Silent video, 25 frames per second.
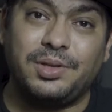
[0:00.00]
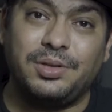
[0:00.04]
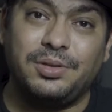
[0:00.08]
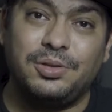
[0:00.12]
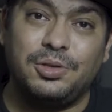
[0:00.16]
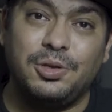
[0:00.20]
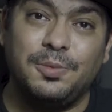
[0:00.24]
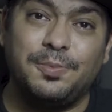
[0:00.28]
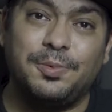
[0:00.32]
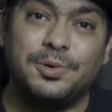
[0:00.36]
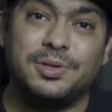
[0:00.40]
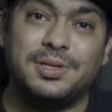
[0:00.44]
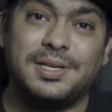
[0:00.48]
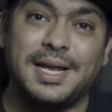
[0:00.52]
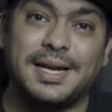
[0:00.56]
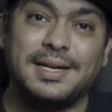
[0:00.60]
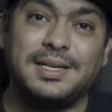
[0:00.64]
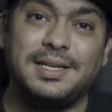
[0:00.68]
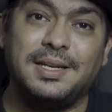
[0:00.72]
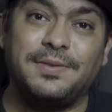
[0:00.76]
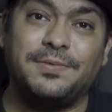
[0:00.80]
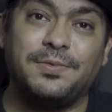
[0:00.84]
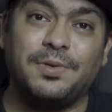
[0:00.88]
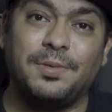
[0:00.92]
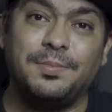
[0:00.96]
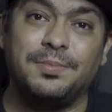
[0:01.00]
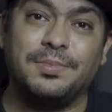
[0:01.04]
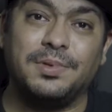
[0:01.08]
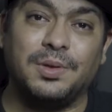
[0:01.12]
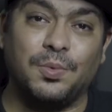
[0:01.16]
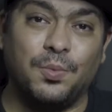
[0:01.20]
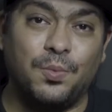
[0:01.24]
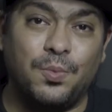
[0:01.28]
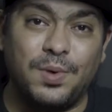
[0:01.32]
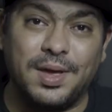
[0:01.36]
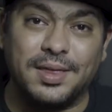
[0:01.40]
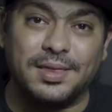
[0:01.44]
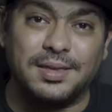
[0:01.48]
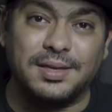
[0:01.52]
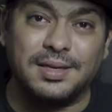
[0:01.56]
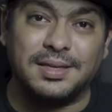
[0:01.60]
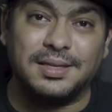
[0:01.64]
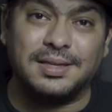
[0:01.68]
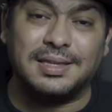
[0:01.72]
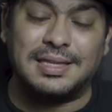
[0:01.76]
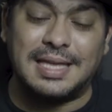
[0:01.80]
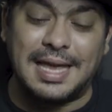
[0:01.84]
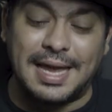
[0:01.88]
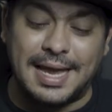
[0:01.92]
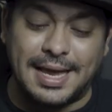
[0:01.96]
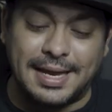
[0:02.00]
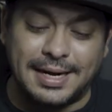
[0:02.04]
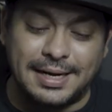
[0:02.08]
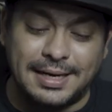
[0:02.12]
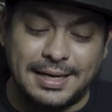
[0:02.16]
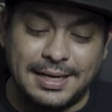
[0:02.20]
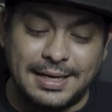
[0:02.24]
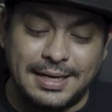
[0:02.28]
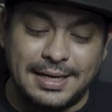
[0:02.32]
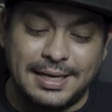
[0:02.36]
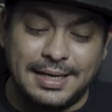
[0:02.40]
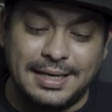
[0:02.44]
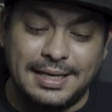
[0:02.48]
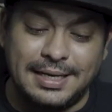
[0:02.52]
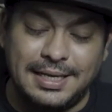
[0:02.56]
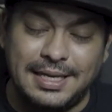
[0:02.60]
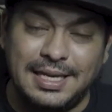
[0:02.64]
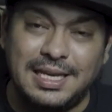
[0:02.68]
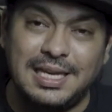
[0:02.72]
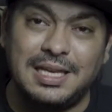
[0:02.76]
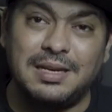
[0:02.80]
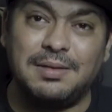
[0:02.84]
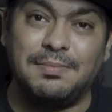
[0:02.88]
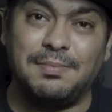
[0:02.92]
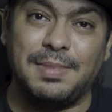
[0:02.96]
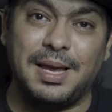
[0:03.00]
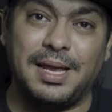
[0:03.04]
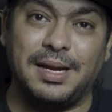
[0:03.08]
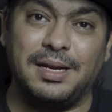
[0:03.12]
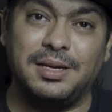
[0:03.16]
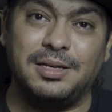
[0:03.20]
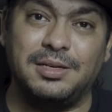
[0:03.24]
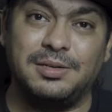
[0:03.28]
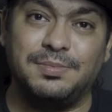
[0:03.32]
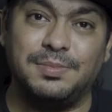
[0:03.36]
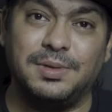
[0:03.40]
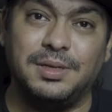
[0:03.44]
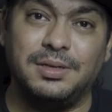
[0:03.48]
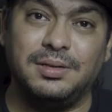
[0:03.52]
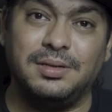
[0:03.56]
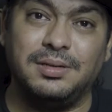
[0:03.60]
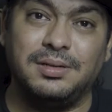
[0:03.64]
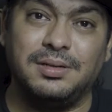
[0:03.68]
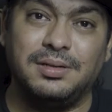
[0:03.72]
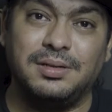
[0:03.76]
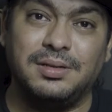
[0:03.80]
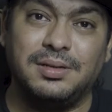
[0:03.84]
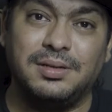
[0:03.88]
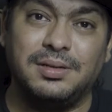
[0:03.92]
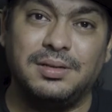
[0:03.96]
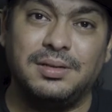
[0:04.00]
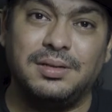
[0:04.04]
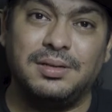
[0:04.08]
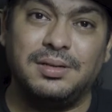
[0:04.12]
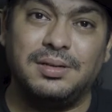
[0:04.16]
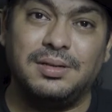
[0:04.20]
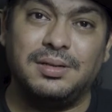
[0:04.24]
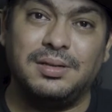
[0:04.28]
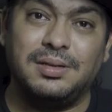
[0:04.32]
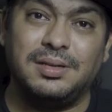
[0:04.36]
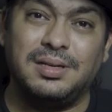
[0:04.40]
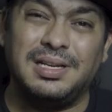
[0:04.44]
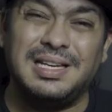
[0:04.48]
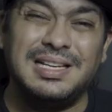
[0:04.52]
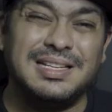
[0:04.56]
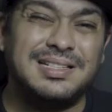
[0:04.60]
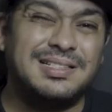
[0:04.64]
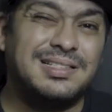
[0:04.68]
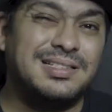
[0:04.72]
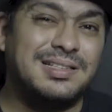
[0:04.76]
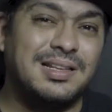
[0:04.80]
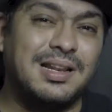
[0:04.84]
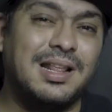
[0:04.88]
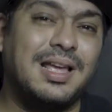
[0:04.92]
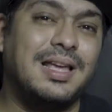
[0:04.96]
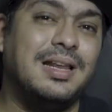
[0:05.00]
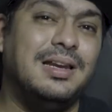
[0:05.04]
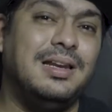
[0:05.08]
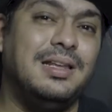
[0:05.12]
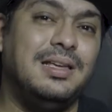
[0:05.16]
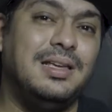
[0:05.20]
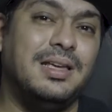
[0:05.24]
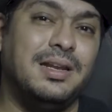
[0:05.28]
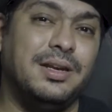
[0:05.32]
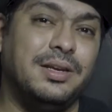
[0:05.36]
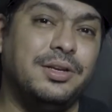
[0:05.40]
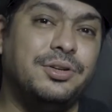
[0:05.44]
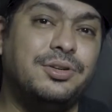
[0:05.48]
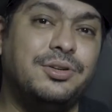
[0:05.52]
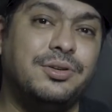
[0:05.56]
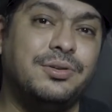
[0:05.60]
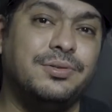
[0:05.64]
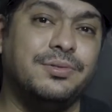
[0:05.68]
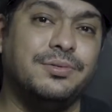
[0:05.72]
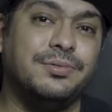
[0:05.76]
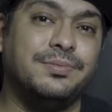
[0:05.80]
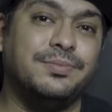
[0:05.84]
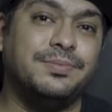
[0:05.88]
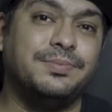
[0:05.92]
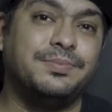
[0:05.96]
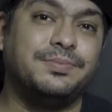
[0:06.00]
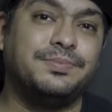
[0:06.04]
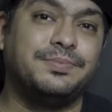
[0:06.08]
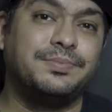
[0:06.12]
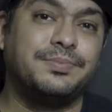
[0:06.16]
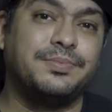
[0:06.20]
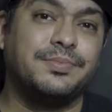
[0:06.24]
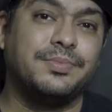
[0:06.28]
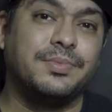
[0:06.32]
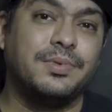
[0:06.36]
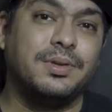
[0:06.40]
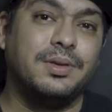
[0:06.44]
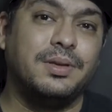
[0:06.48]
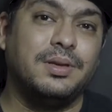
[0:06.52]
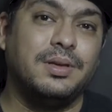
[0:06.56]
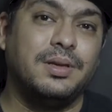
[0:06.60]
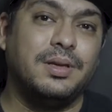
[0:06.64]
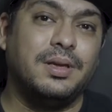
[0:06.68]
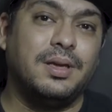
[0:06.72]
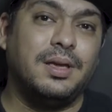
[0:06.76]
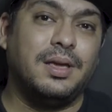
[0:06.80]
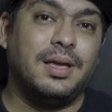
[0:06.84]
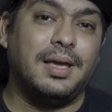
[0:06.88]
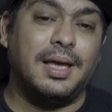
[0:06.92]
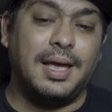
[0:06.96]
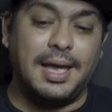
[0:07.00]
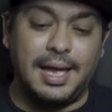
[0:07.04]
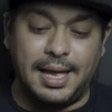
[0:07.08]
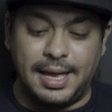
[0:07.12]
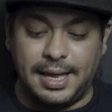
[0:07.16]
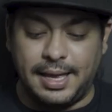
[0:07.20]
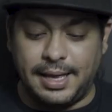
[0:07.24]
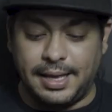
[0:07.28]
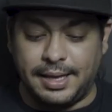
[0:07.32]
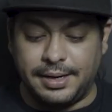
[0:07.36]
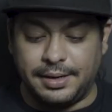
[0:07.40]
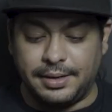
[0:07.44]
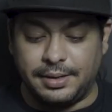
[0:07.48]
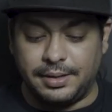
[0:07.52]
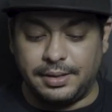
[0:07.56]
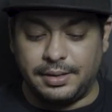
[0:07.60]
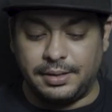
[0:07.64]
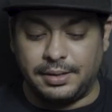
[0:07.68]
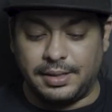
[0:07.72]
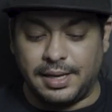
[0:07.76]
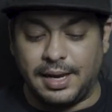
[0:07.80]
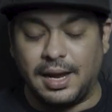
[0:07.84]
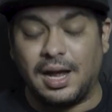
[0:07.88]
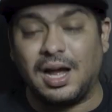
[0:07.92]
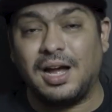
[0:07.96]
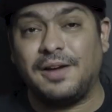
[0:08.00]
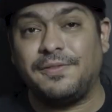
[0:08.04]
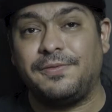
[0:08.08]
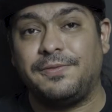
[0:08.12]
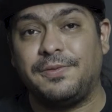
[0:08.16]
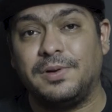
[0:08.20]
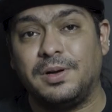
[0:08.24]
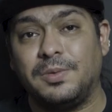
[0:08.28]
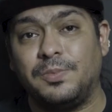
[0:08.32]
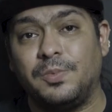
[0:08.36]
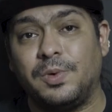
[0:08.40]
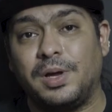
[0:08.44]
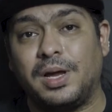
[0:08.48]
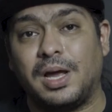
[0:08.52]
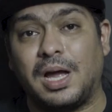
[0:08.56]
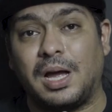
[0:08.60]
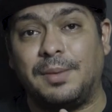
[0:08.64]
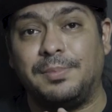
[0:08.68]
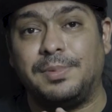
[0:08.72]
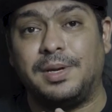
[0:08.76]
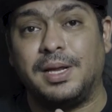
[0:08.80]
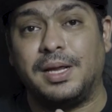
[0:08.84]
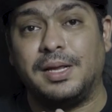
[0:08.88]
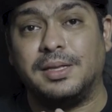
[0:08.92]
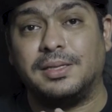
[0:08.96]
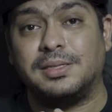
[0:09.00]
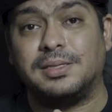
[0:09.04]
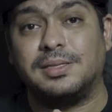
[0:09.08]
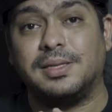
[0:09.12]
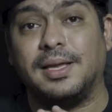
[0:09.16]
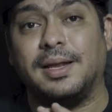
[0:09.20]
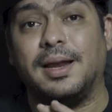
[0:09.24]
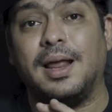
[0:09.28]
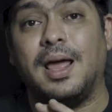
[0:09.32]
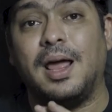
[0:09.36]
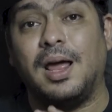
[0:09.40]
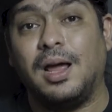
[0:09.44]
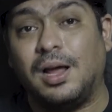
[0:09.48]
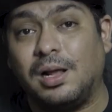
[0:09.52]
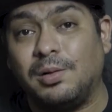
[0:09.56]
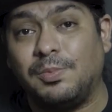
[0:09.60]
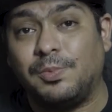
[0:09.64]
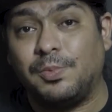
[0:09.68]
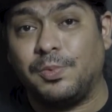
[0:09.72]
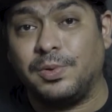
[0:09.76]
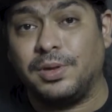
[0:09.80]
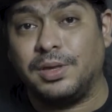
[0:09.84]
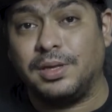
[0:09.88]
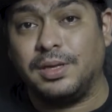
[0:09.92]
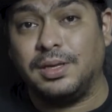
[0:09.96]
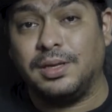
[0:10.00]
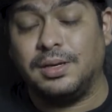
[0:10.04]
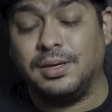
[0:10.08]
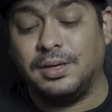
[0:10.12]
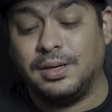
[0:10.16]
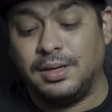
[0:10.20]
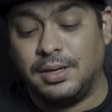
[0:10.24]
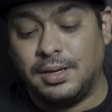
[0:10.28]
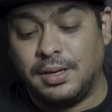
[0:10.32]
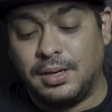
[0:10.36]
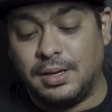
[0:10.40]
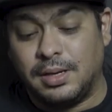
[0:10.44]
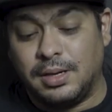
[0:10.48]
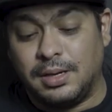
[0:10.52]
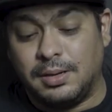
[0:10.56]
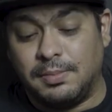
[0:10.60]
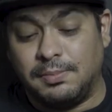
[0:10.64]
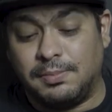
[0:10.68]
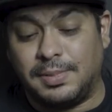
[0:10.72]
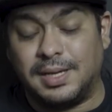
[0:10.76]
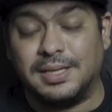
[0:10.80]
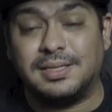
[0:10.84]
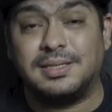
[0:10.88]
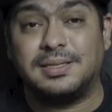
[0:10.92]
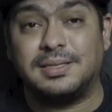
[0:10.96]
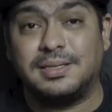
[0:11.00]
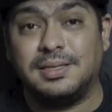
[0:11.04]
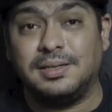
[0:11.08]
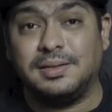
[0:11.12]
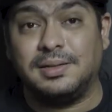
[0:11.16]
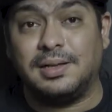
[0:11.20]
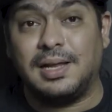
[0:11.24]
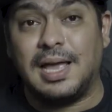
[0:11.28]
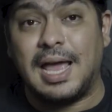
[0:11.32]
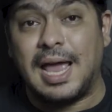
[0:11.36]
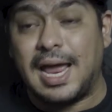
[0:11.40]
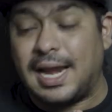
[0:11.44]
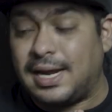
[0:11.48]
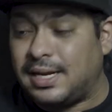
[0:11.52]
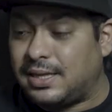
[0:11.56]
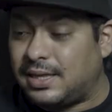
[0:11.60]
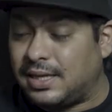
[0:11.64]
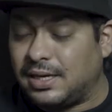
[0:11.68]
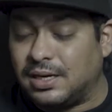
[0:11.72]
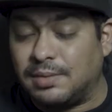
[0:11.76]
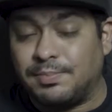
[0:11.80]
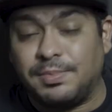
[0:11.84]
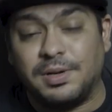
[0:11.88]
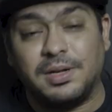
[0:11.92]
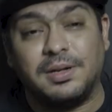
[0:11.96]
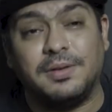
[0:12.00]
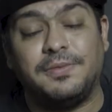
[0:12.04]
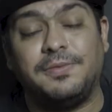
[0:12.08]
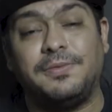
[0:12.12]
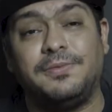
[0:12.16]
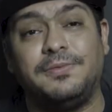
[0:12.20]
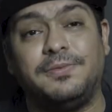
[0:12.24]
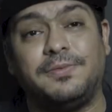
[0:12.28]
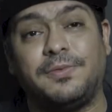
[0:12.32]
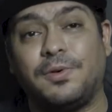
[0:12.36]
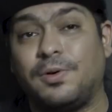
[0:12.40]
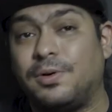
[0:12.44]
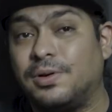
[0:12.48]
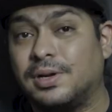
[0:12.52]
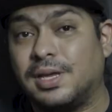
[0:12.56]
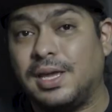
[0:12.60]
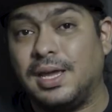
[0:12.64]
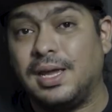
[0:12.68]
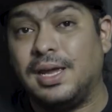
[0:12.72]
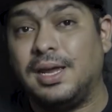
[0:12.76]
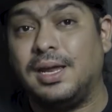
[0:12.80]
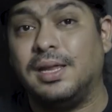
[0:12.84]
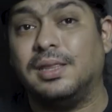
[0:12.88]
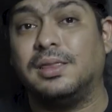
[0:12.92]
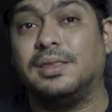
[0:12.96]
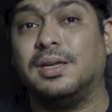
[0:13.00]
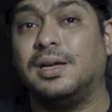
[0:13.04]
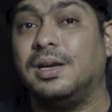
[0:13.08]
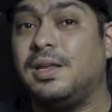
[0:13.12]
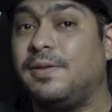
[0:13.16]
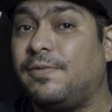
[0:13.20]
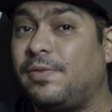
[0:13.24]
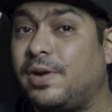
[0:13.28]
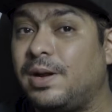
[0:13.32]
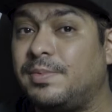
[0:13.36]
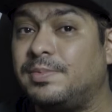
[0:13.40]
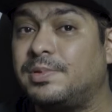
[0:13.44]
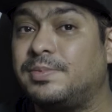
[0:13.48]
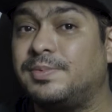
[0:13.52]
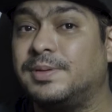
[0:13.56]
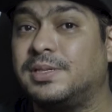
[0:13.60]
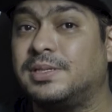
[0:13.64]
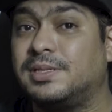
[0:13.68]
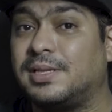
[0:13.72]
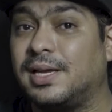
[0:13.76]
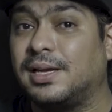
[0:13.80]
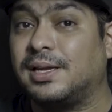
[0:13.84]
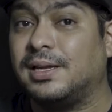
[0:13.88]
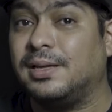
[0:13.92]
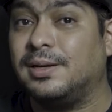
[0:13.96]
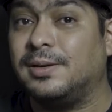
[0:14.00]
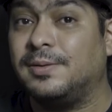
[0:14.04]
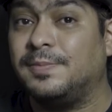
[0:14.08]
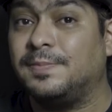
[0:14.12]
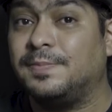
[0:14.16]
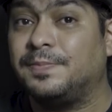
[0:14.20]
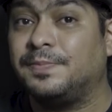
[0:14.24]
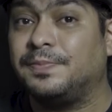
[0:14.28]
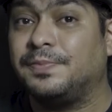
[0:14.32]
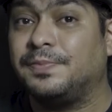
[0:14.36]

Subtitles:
to protect it from the weather that heat management is slightly an issue. And there are firmware updates that help with it, but still, anything above 4K 30 frames per second,